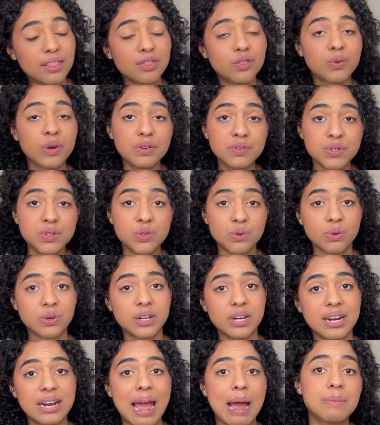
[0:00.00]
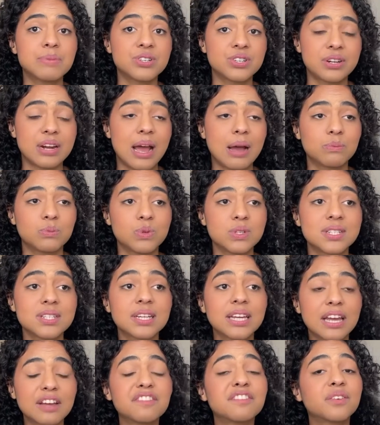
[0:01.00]
thrift store in Amsterdam was
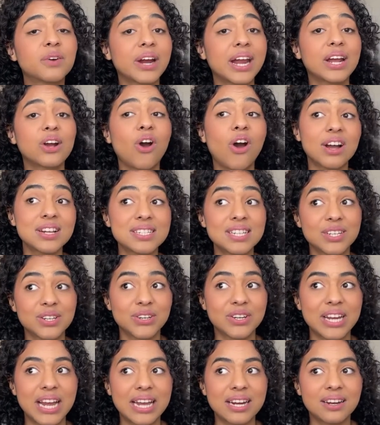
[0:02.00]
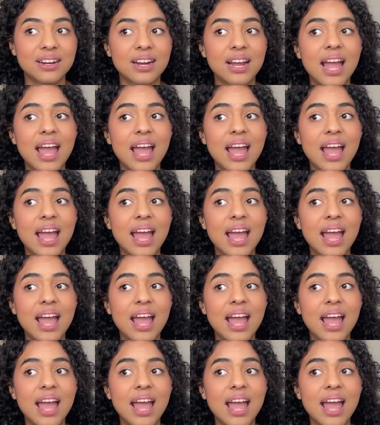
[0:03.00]
looking for a content creator.